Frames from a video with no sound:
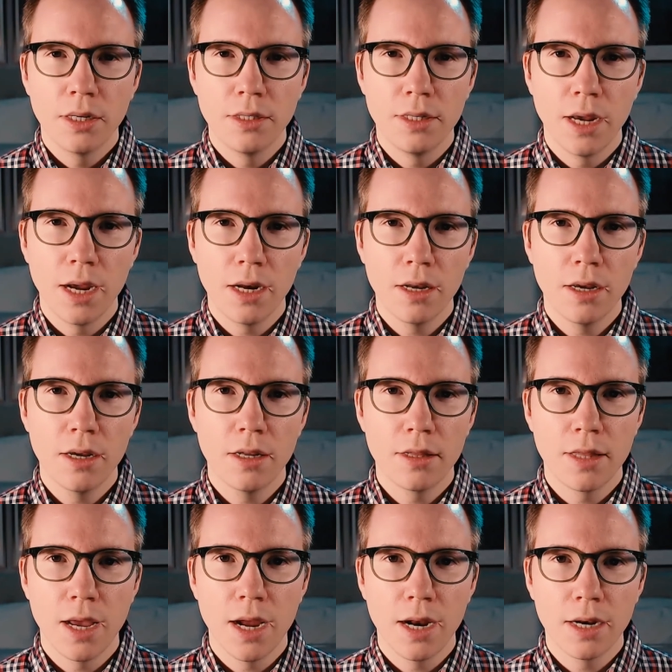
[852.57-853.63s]
data
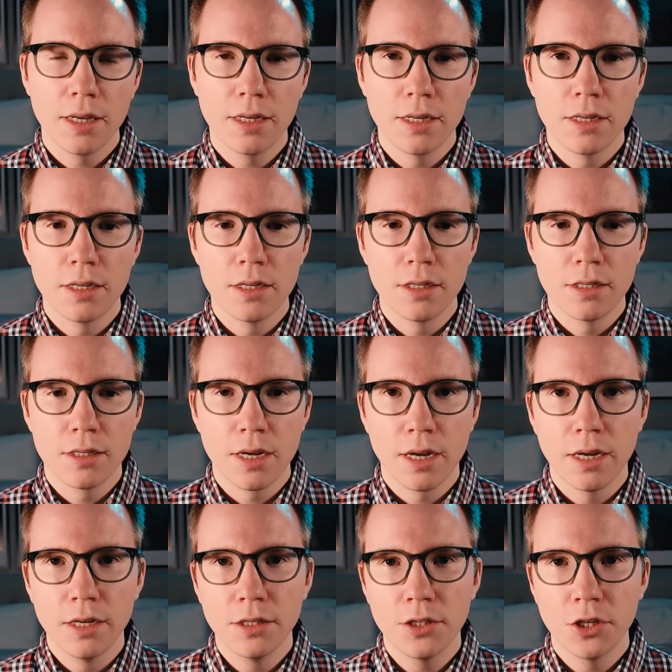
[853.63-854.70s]
that is
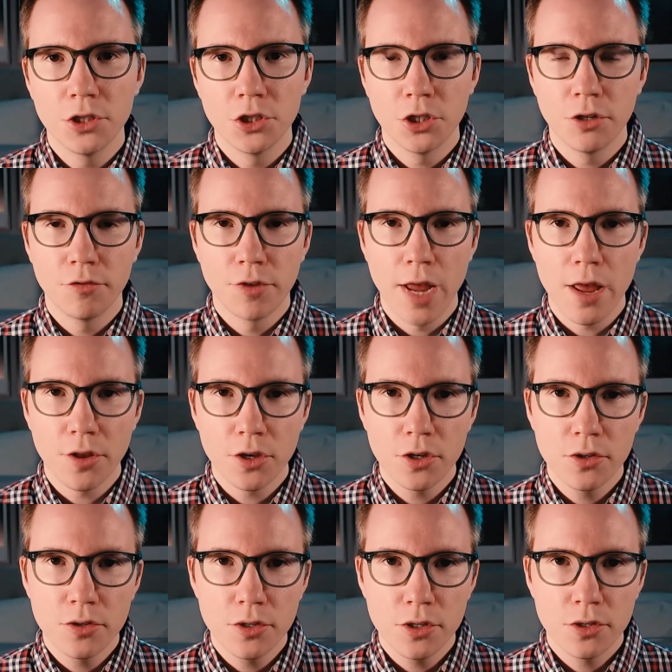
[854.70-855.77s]
integer
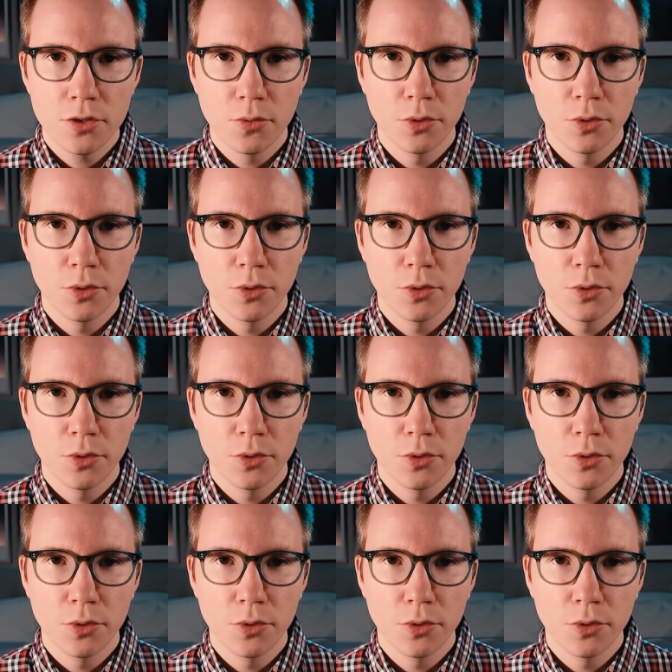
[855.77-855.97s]
values,